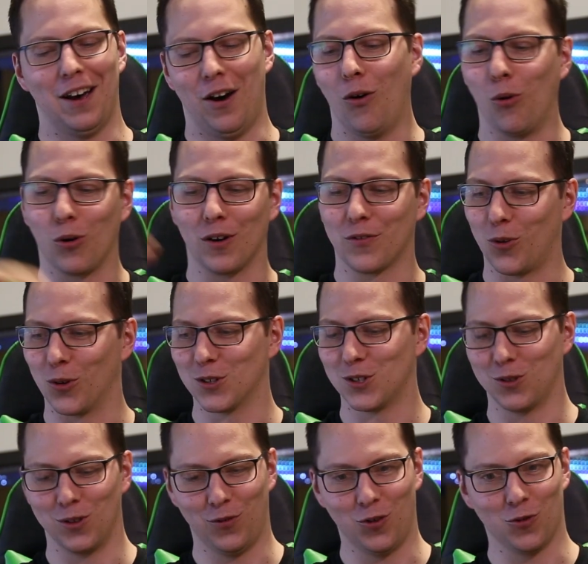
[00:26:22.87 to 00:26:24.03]
or of course
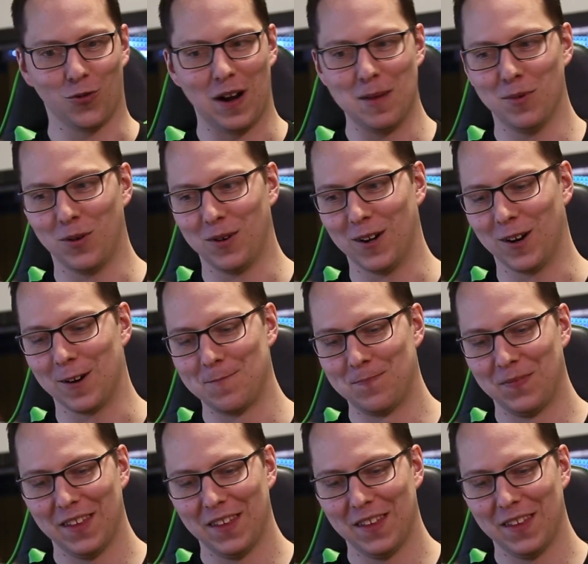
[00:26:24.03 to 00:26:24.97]
do the full rainbow here.